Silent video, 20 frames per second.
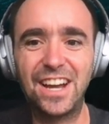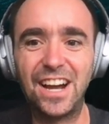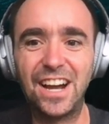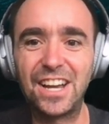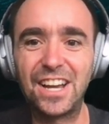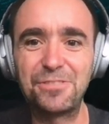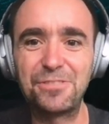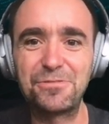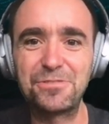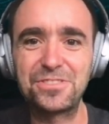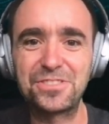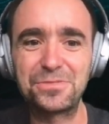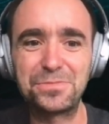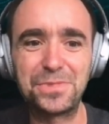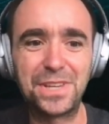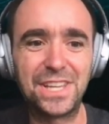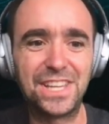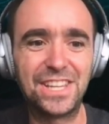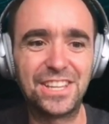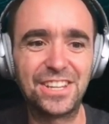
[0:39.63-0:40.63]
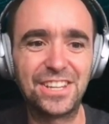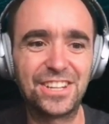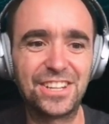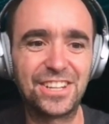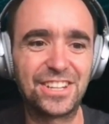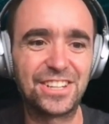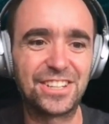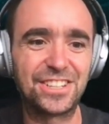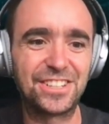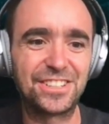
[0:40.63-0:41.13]
I used to be
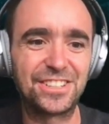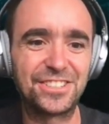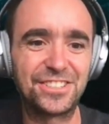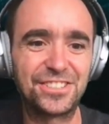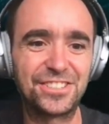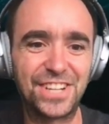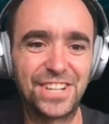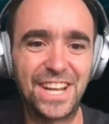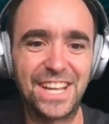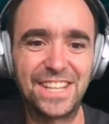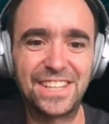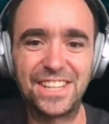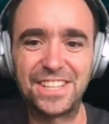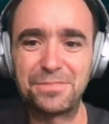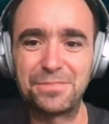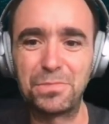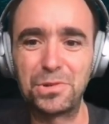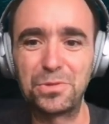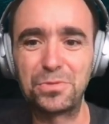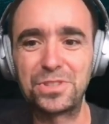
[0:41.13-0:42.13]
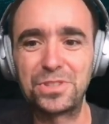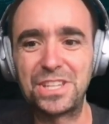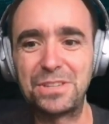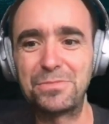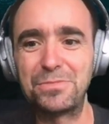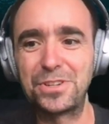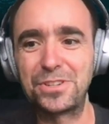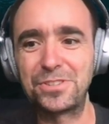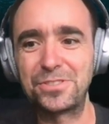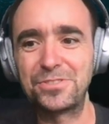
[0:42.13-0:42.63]
a red and blue
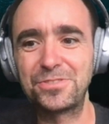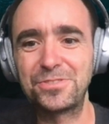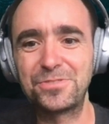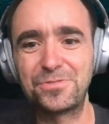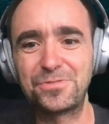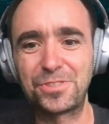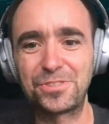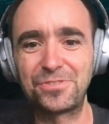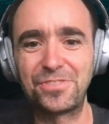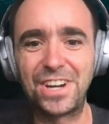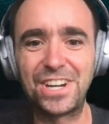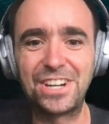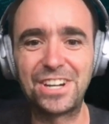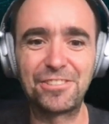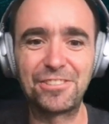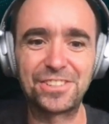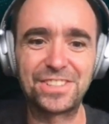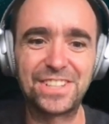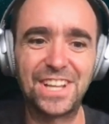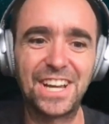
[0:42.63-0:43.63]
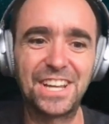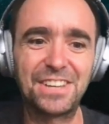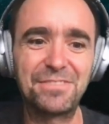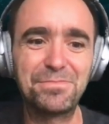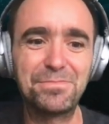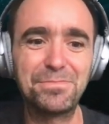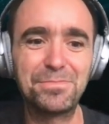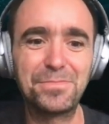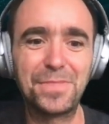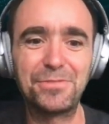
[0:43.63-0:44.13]
teamer for a very long
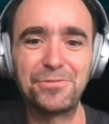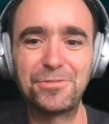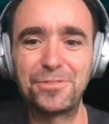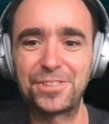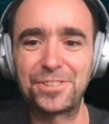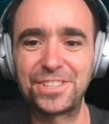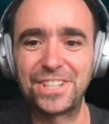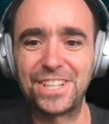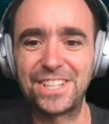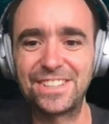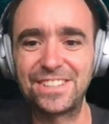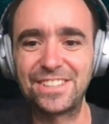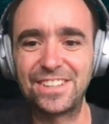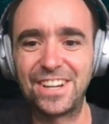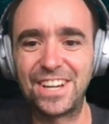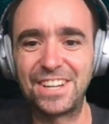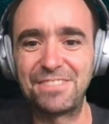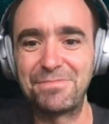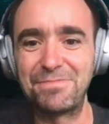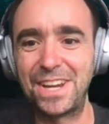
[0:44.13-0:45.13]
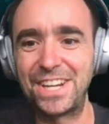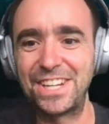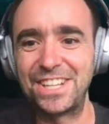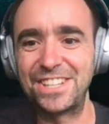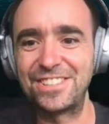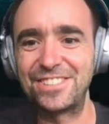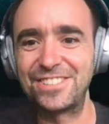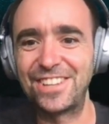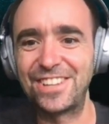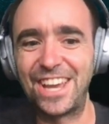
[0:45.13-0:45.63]
time. Before that, I'm
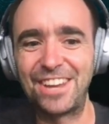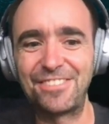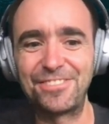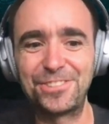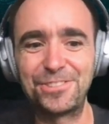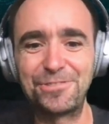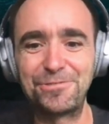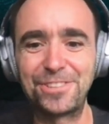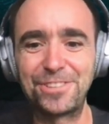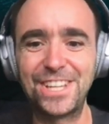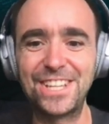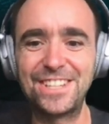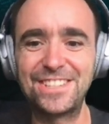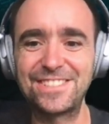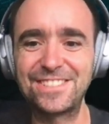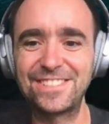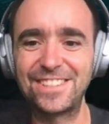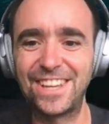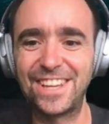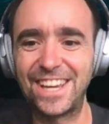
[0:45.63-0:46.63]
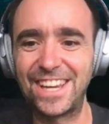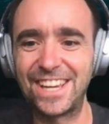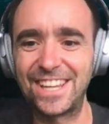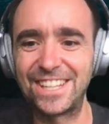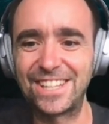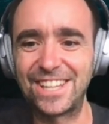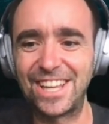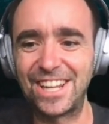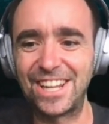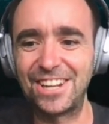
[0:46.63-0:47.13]
married, have 2 kids,
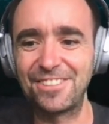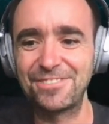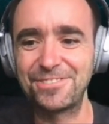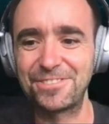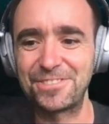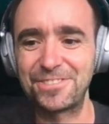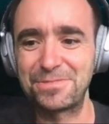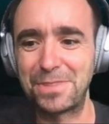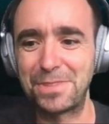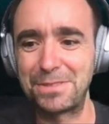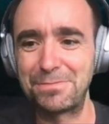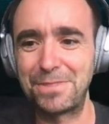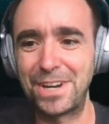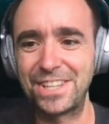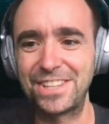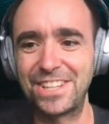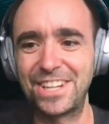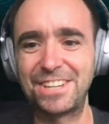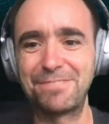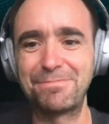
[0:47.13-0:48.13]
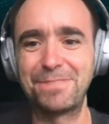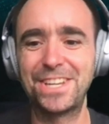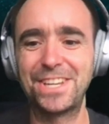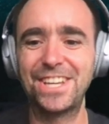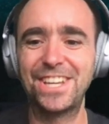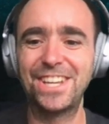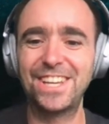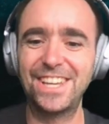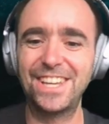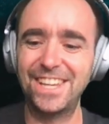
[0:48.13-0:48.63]
and I love to spend my time
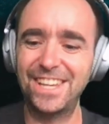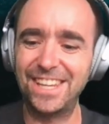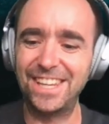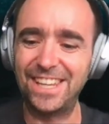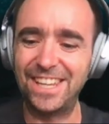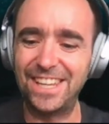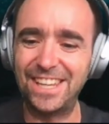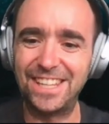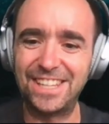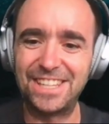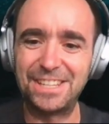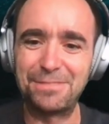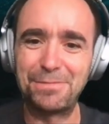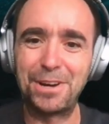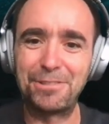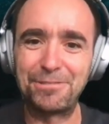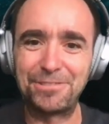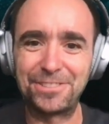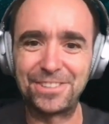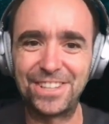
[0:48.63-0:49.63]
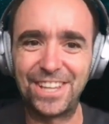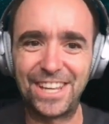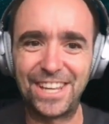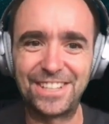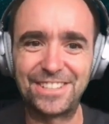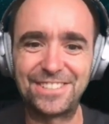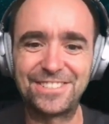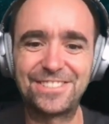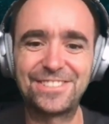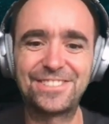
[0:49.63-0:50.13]
in the
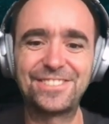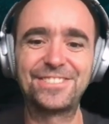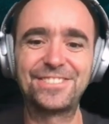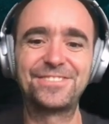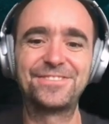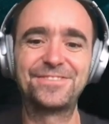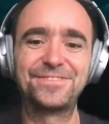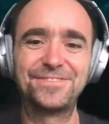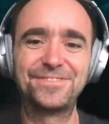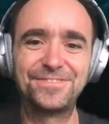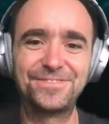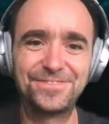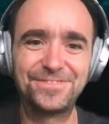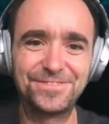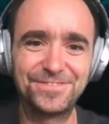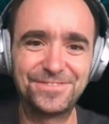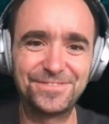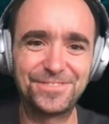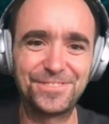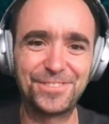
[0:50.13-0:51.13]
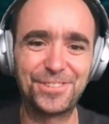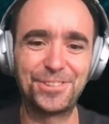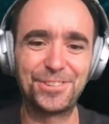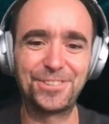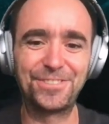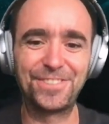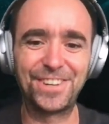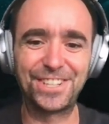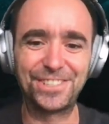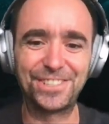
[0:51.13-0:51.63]
mountains.
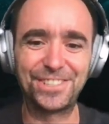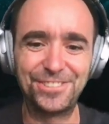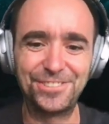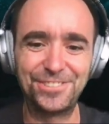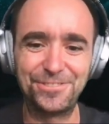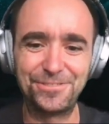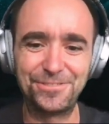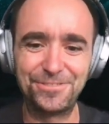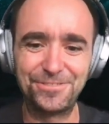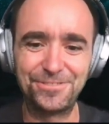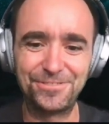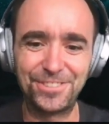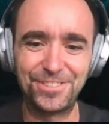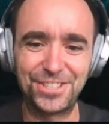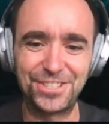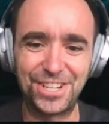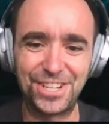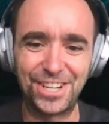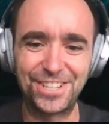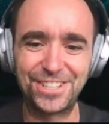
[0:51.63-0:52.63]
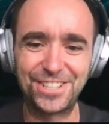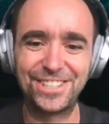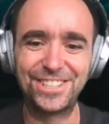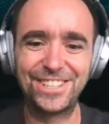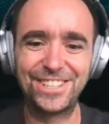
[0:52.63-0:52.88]
Over to you, Wojciech.